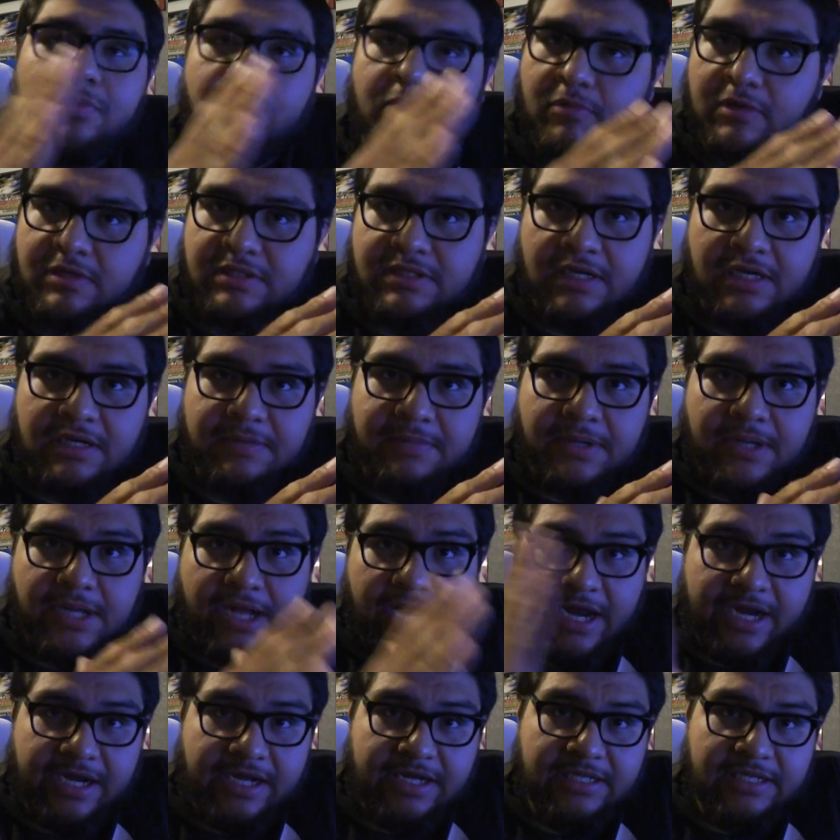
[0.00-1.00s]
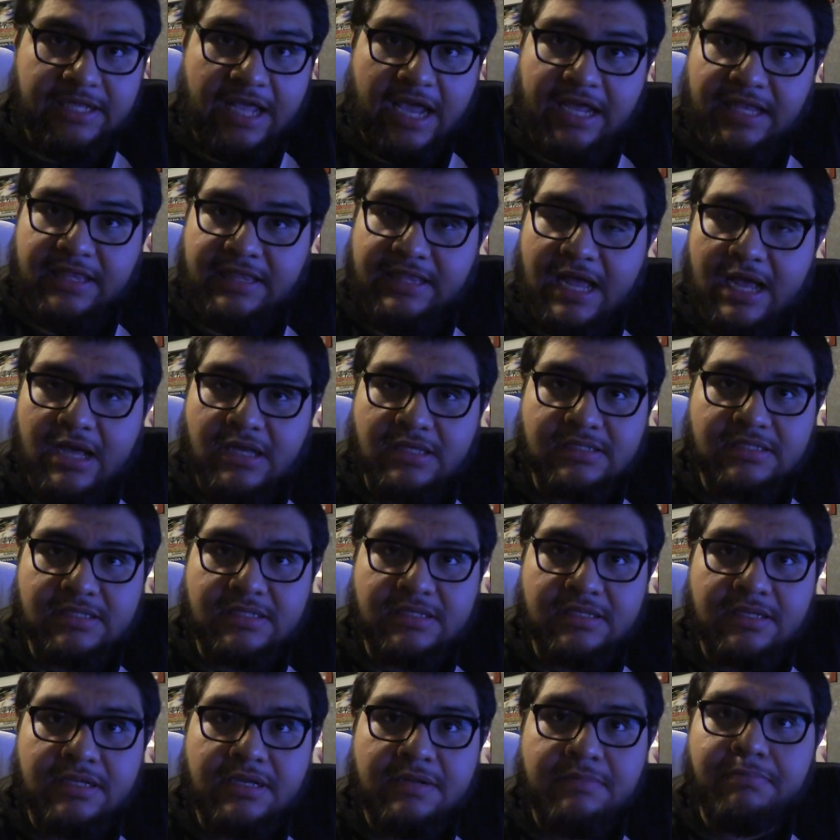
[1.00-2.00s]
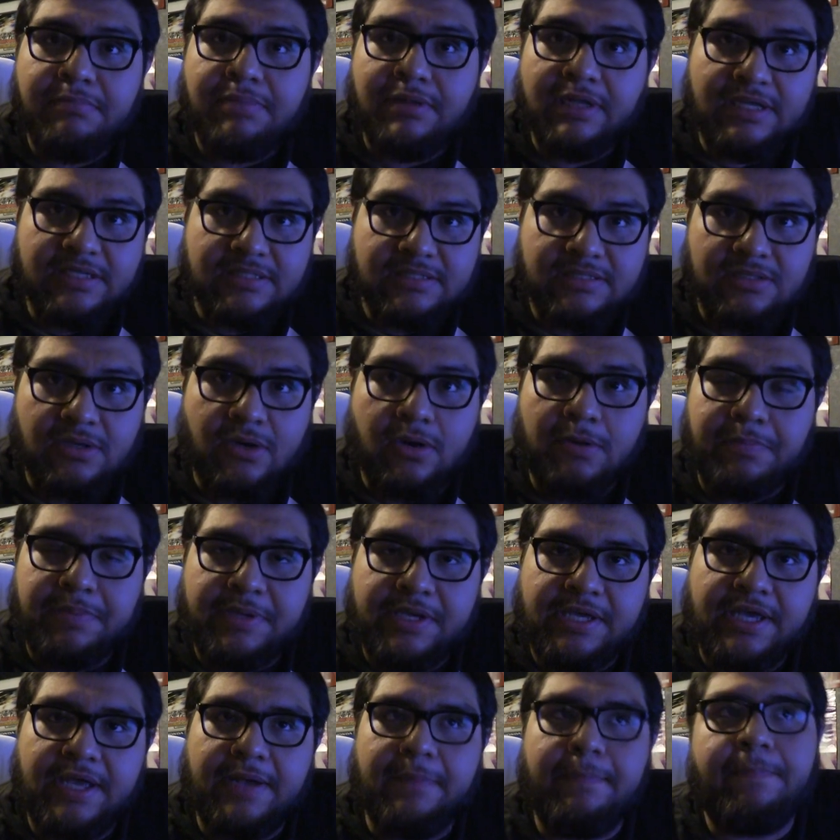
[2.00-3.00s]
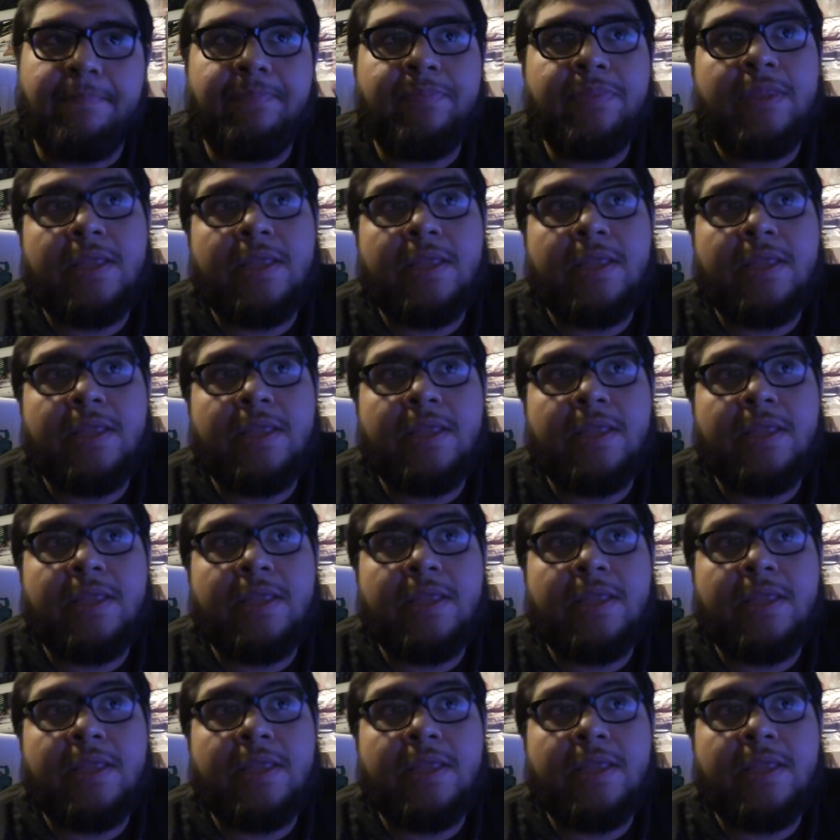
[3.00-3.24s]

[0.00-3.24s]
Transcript: we're talking about 88,000 plus RPM,